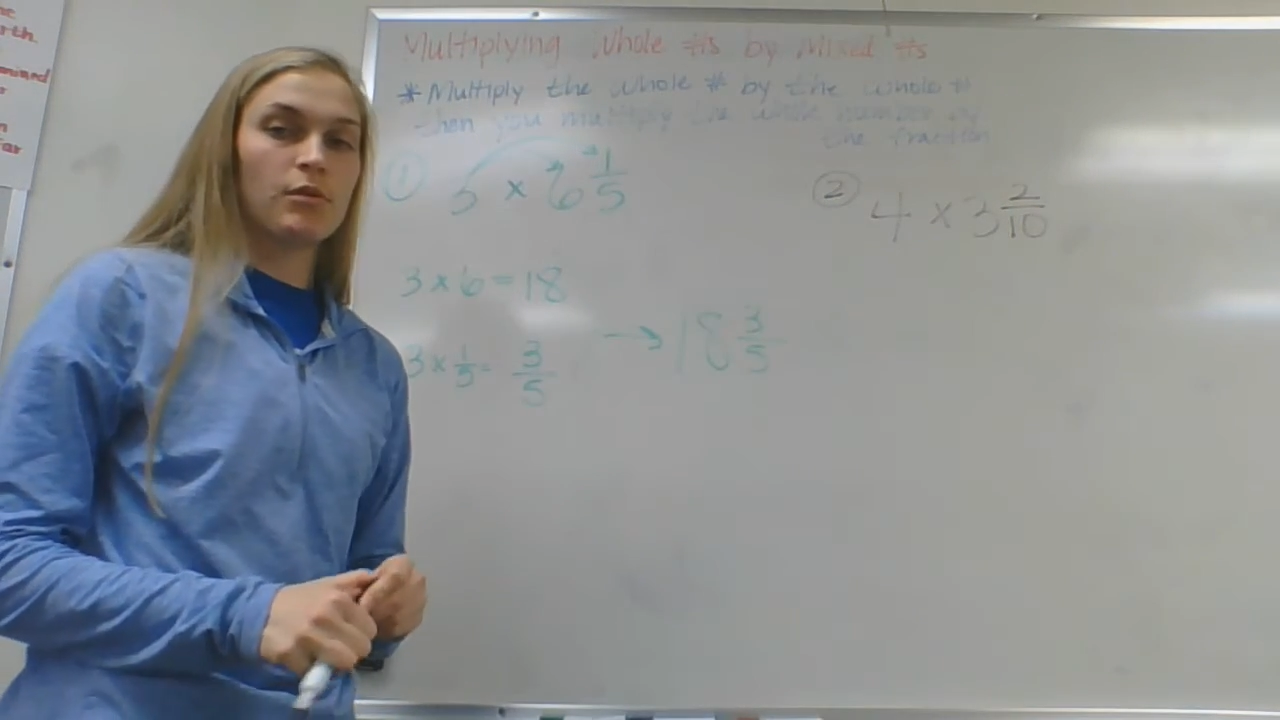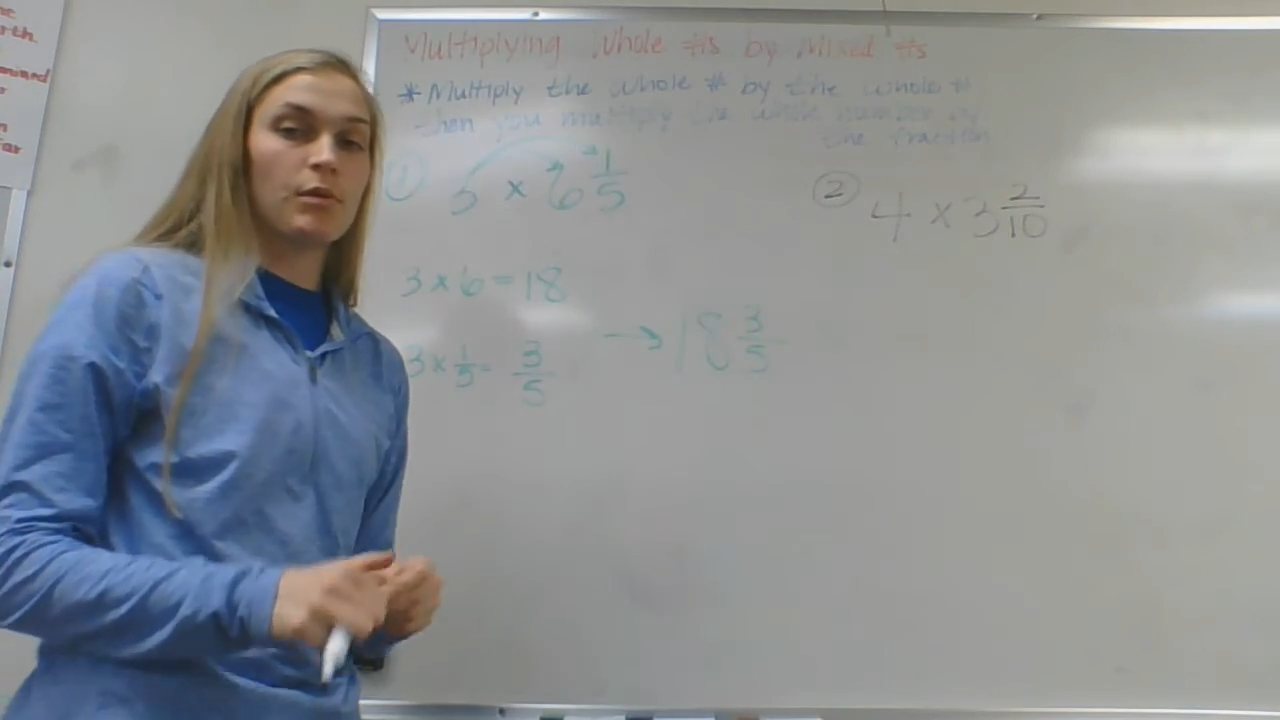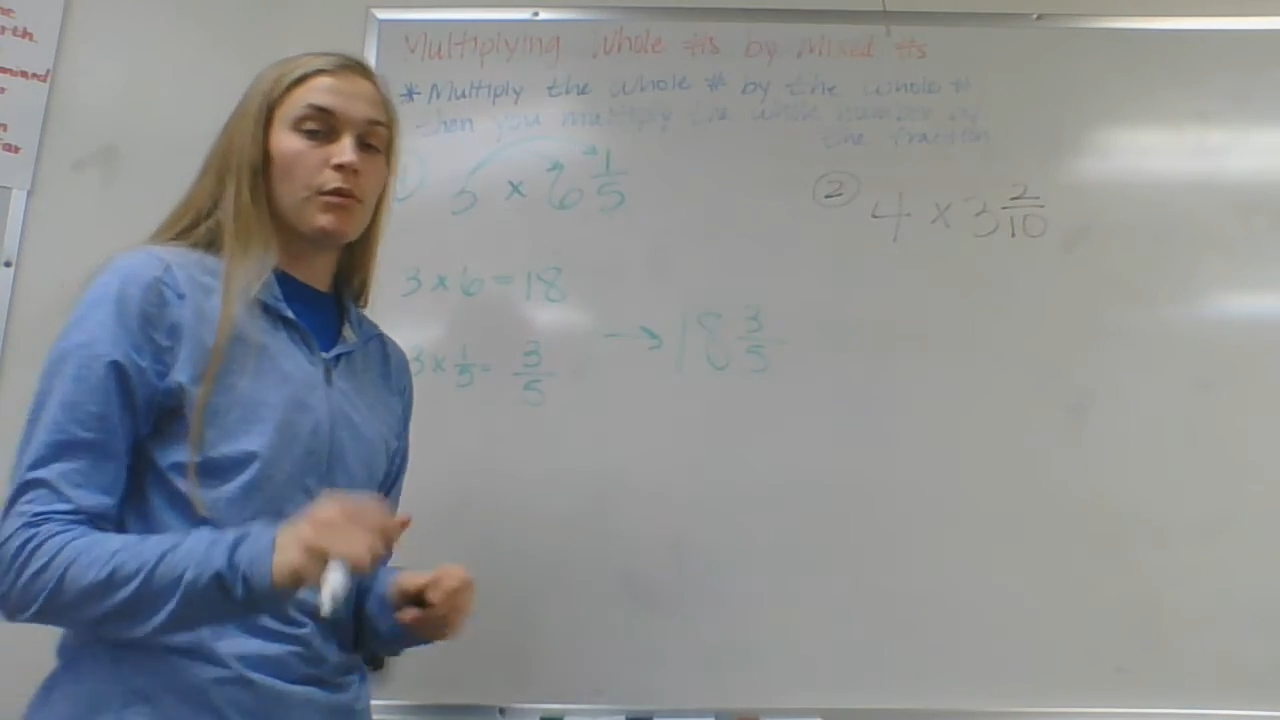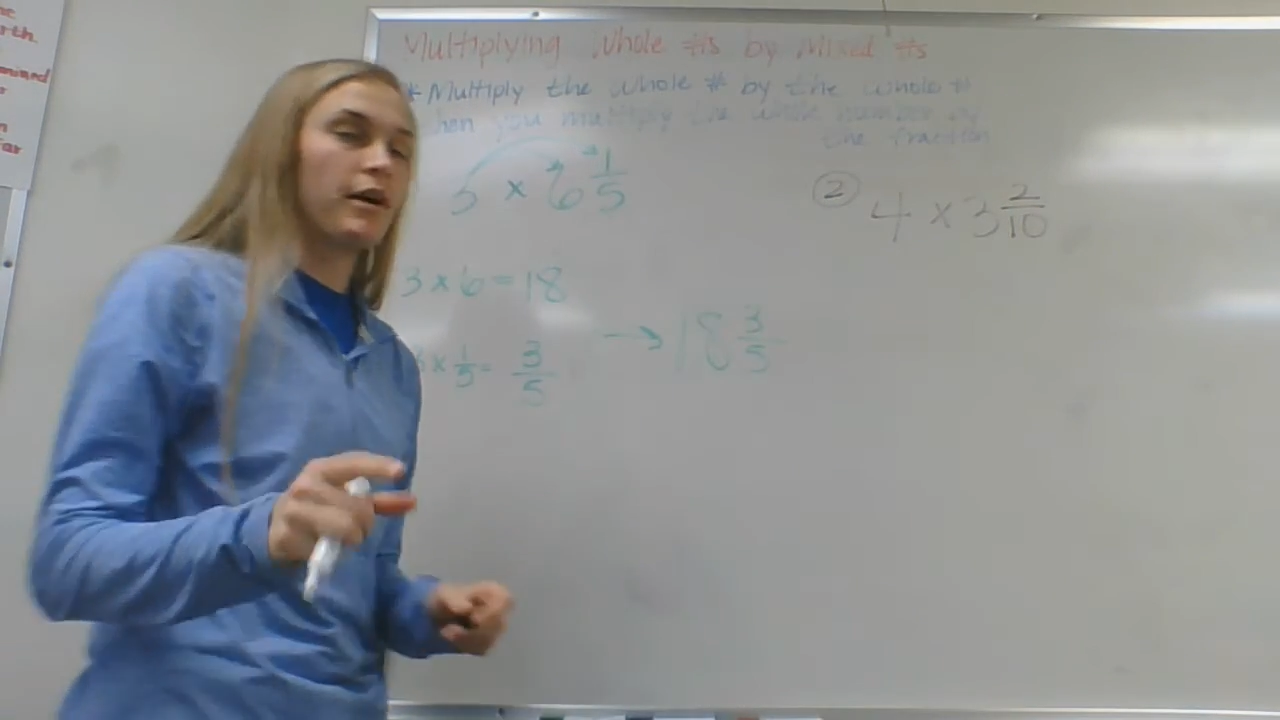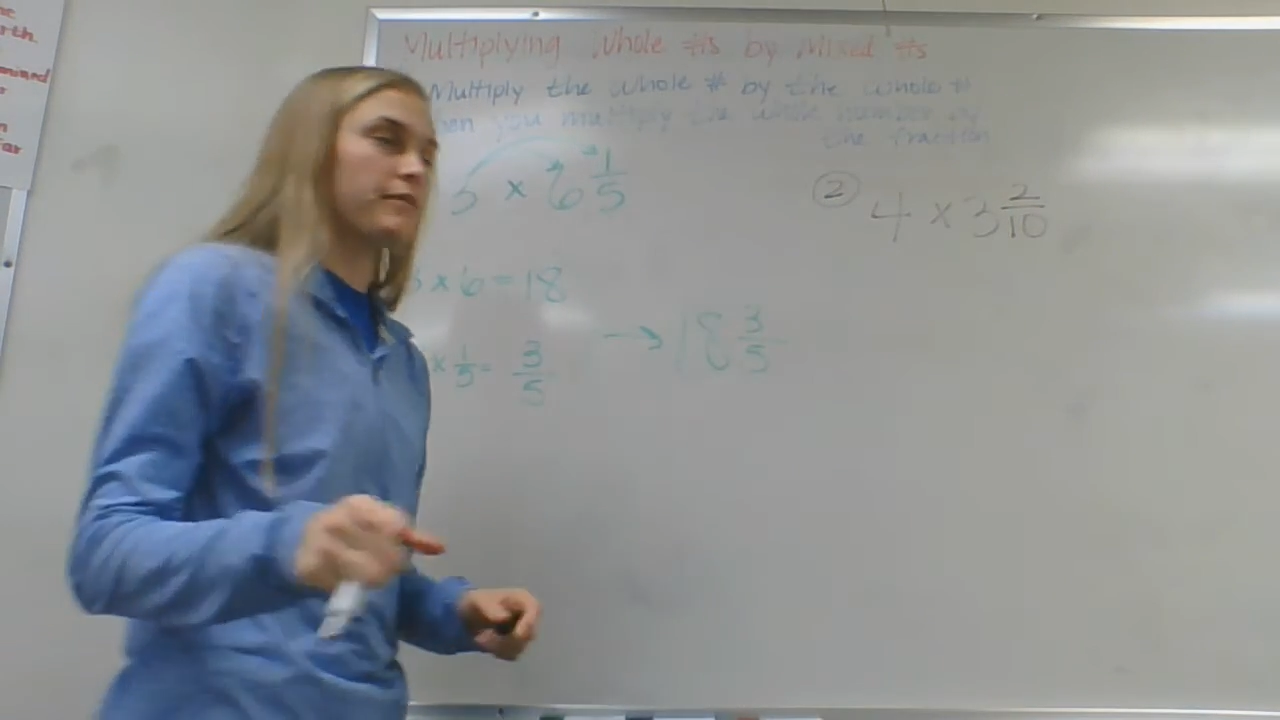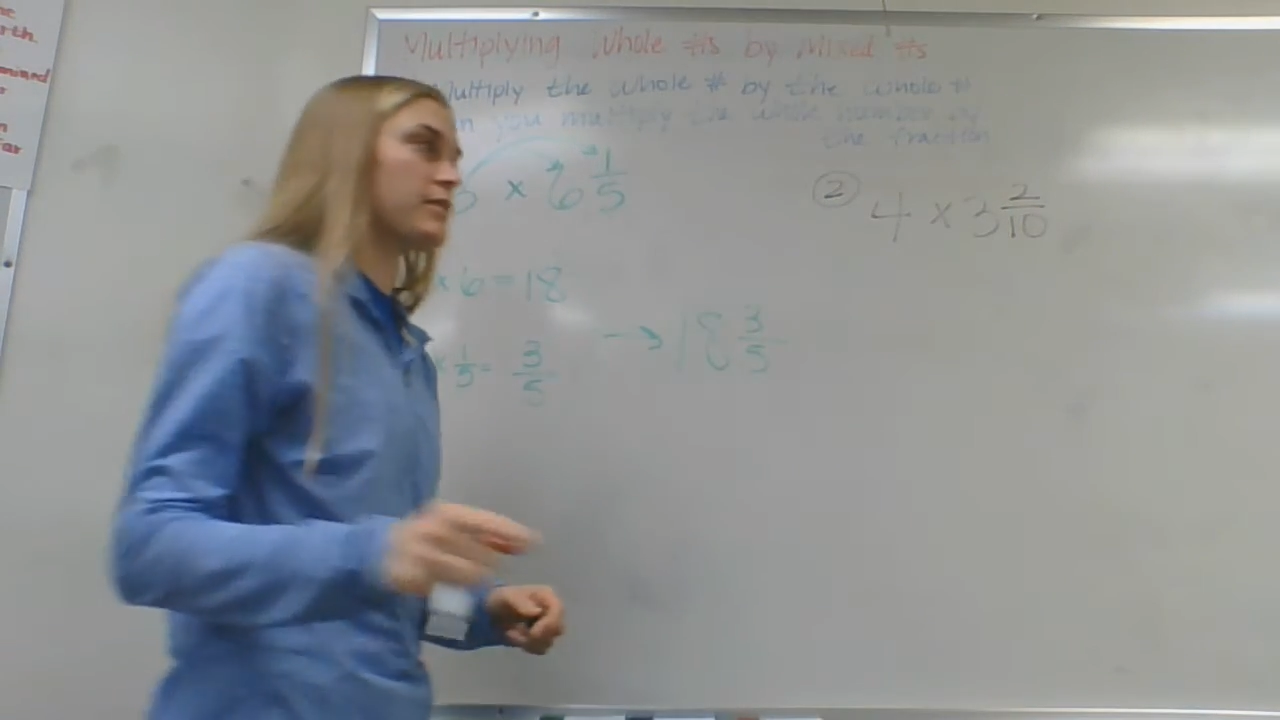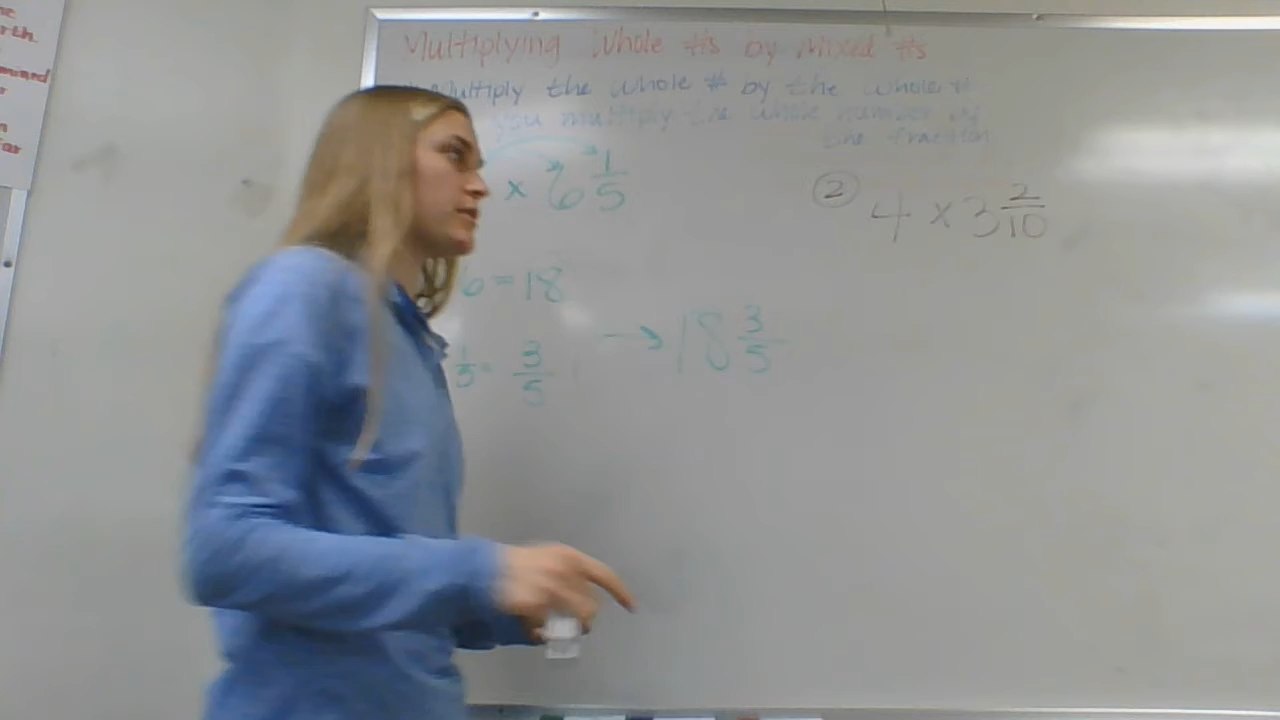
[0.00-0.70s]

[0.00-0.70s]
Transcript: but we will have to